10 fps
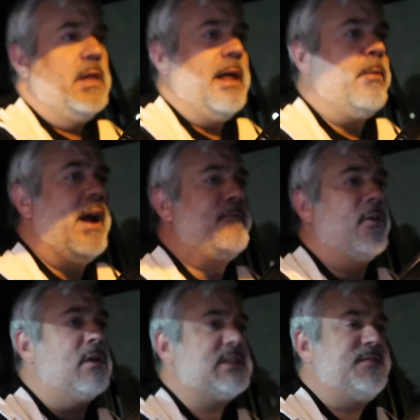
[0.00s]
like when I
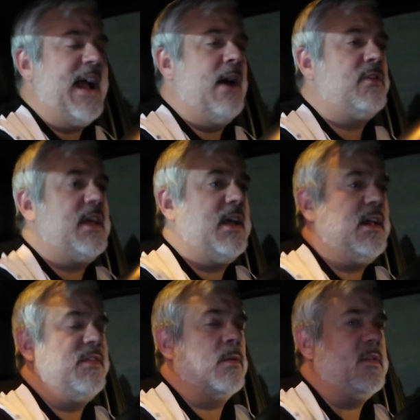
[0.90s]
first found
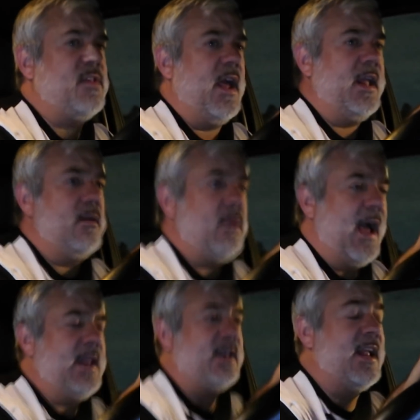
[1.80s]
it, there was like
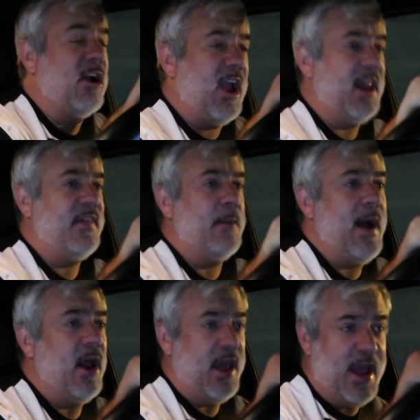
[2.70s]
I didn't hear anything
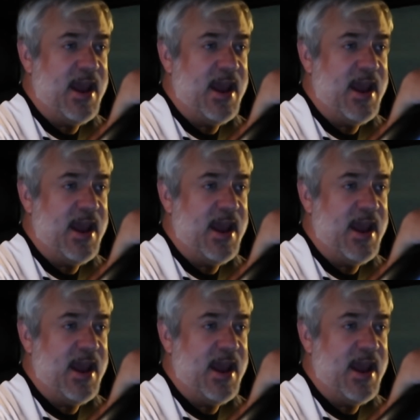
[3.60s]
about it,